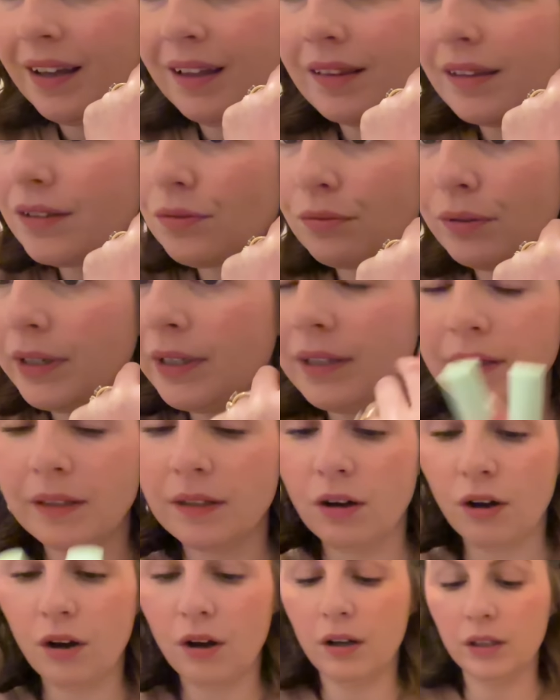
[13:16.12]
there's really
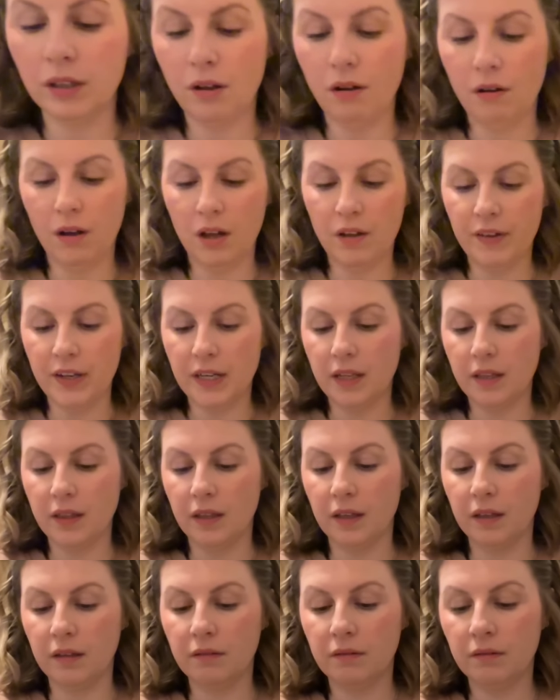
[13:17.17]
not a lot of
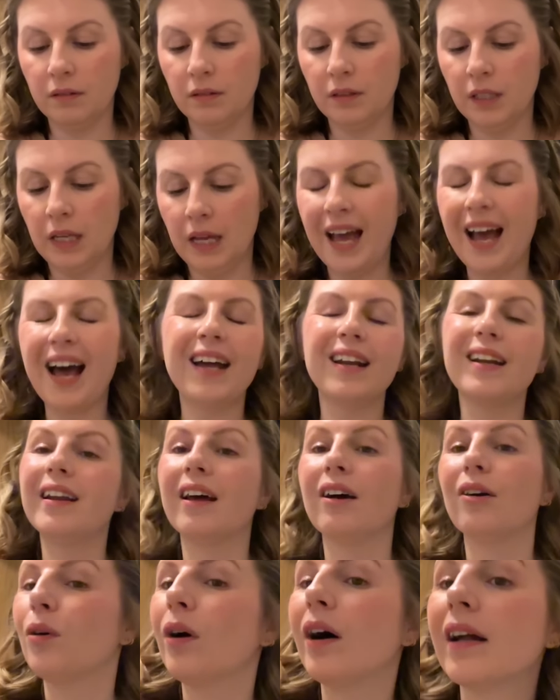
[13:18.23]
anything. I don't
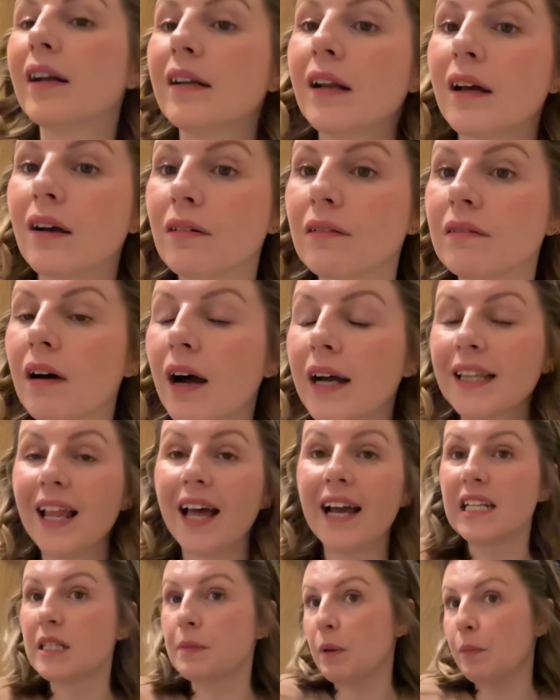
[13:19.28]
know. I'd
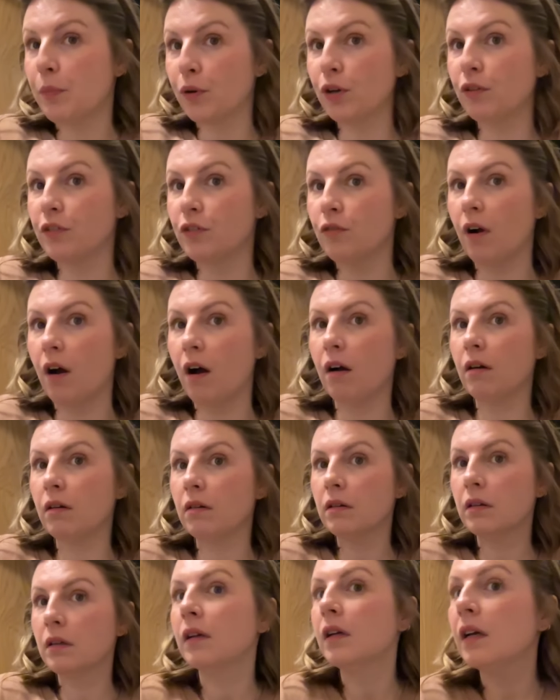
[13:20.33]
like to be proven wrong.
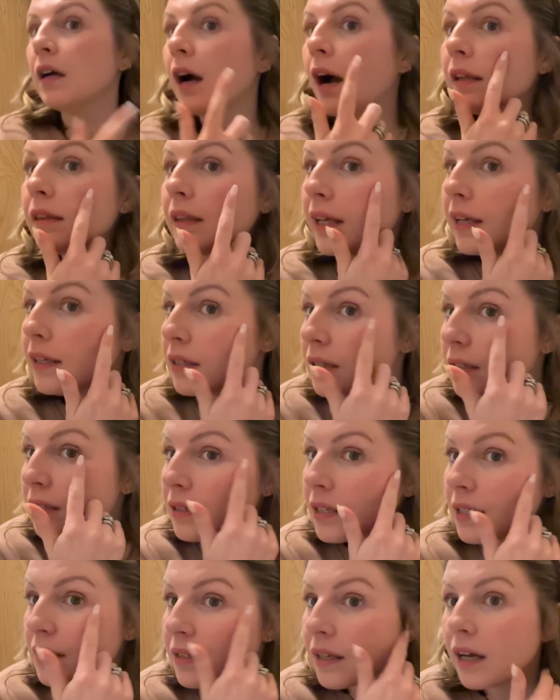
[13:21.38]
And this
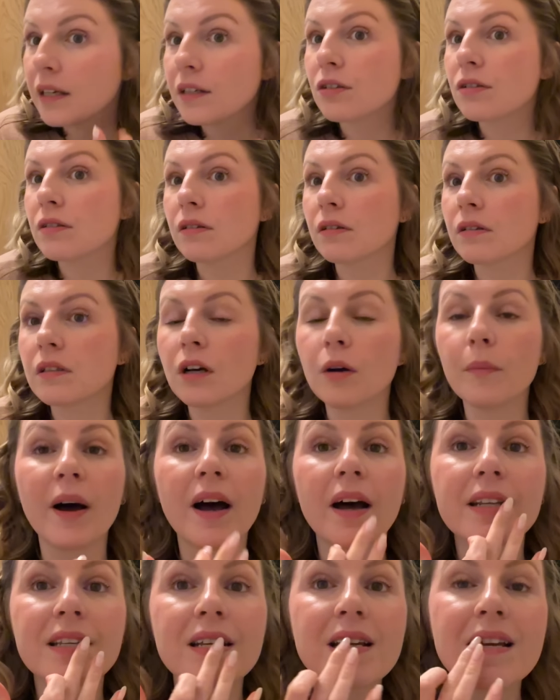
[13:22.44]
side doesn't look so
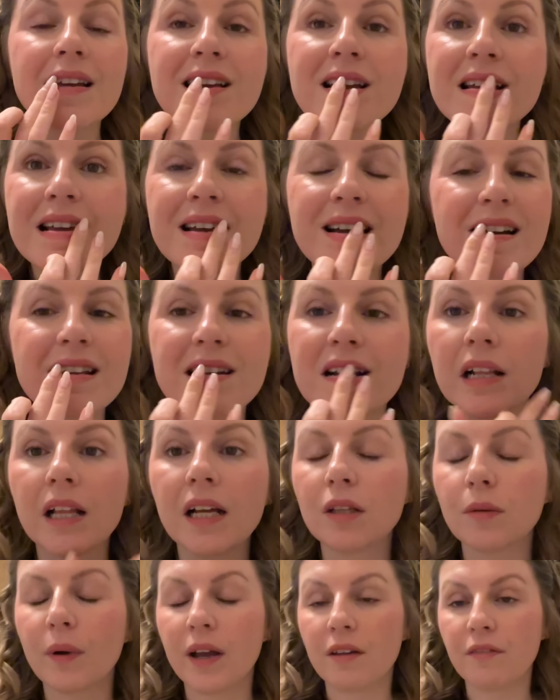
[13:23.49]
bad. I don't like
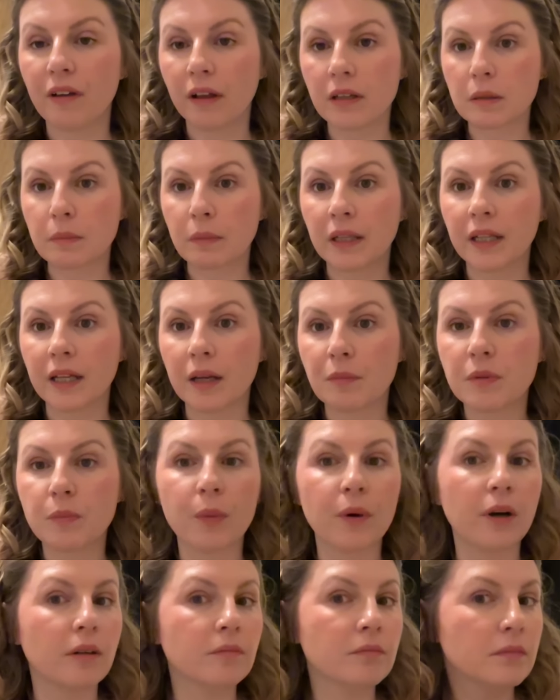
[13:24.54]
the way it feels on my lips,
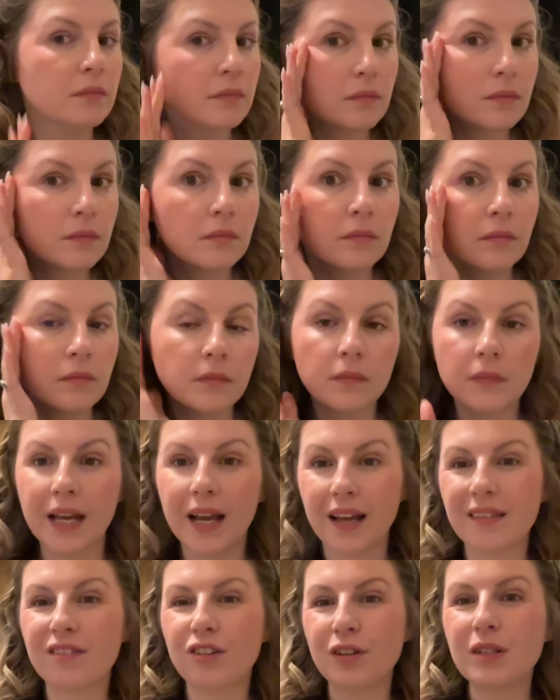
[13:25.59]
but
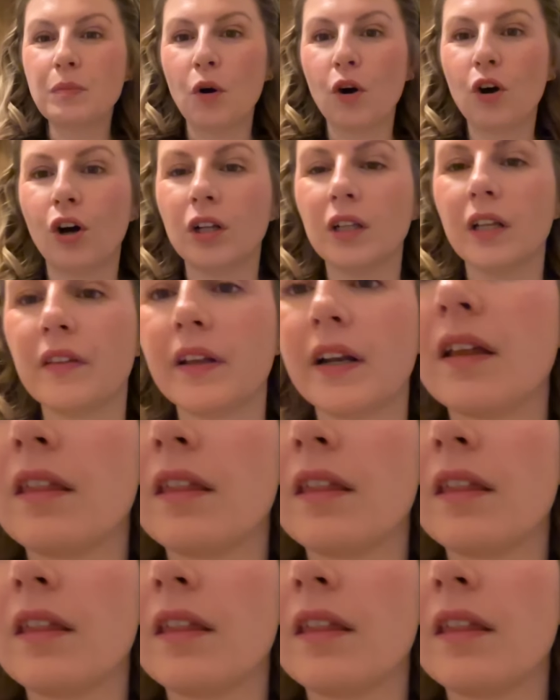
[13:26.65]
there is more colour than I